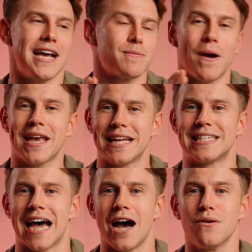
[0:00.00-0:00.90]
let's break it
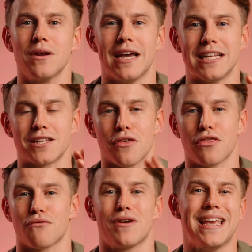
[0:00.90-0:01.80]
down into
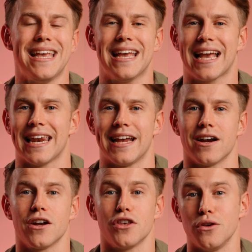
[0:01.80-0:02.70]
3
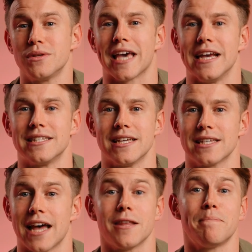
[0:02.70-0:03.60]
clear use
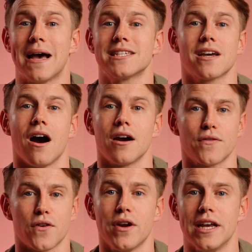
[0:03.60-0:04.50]
cases and the best card
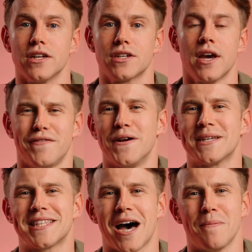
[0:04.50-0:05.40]
for each.
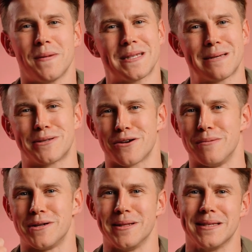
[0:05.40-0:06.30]
First up,
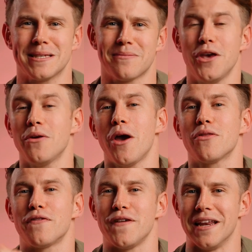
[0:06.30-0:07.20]
subscriptions. You know
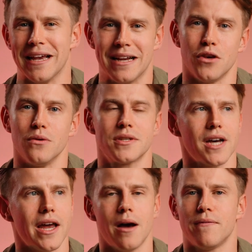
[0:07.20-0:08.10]
the feeling. You
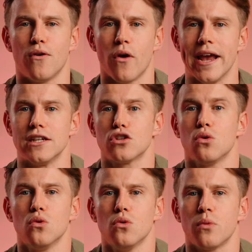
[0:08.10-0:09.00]
sign up for a
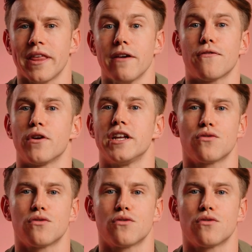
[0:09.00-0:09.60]
tool with a free